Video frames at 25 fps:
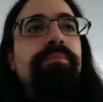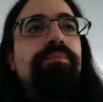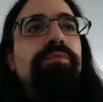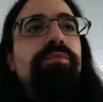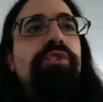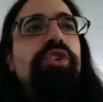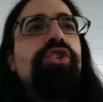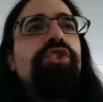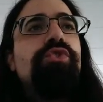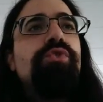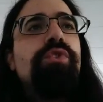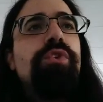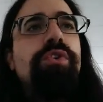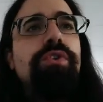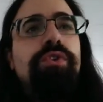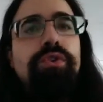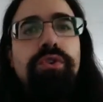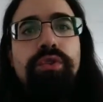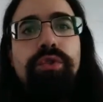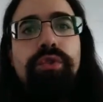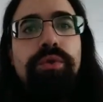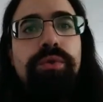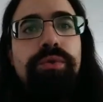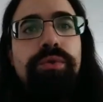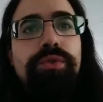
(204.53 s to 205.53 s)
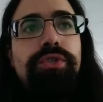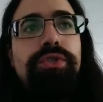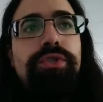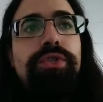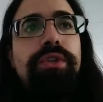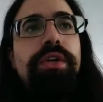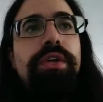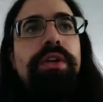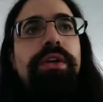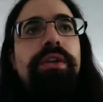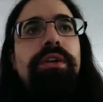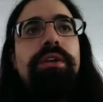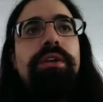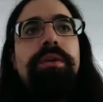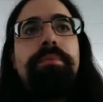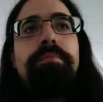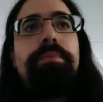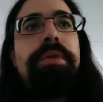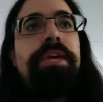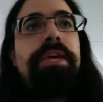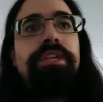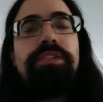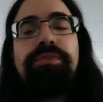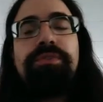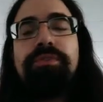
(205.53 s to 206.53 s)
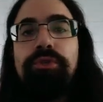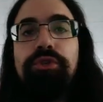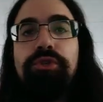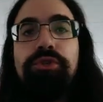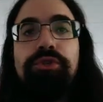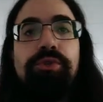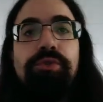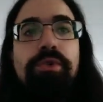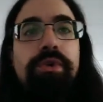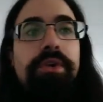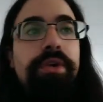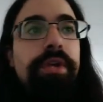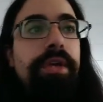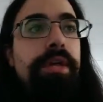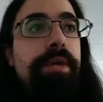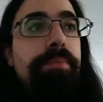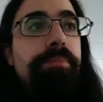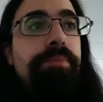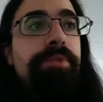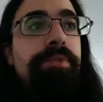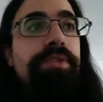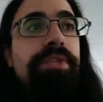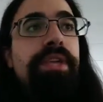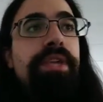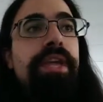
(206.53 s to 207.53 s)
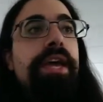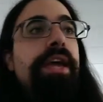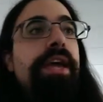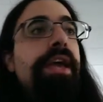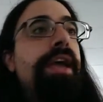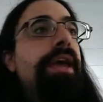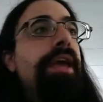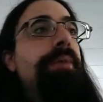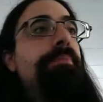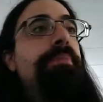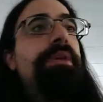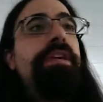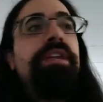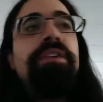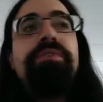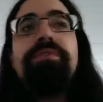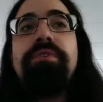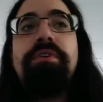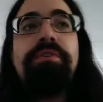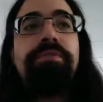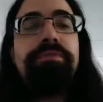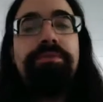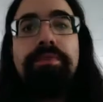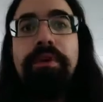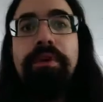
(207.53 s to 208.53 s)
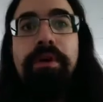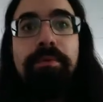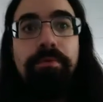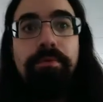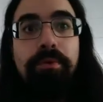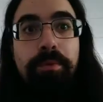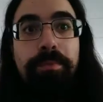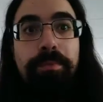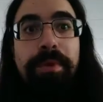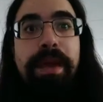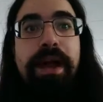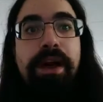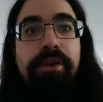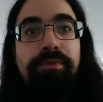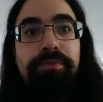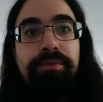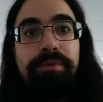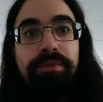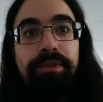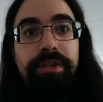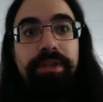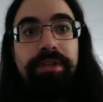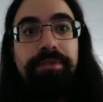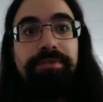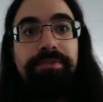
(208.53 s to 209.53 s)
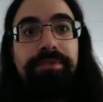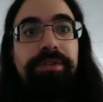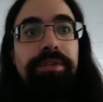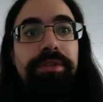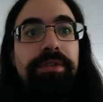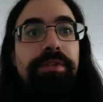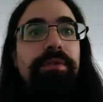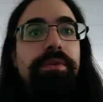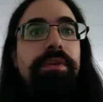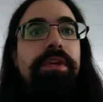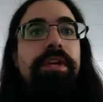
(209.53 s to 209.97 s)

Strong glutes makes for strong hips and making for a far more powerful lift.